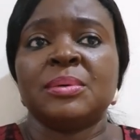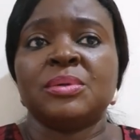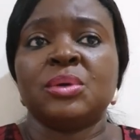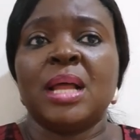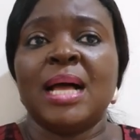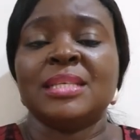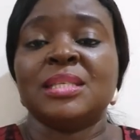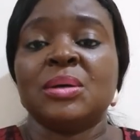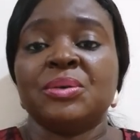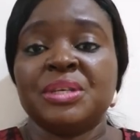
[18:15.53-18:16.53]

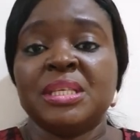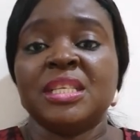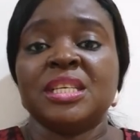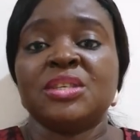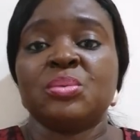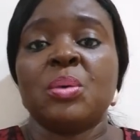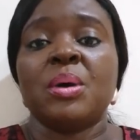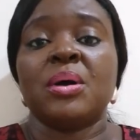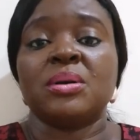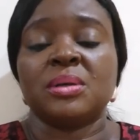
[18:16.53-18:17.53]
as researchers, when
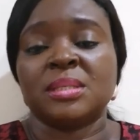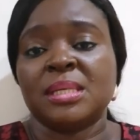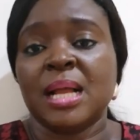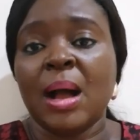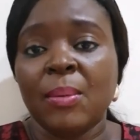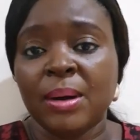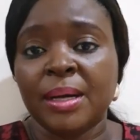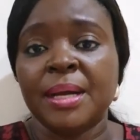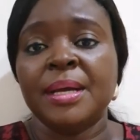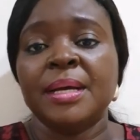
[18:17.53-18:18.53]
we're conducting our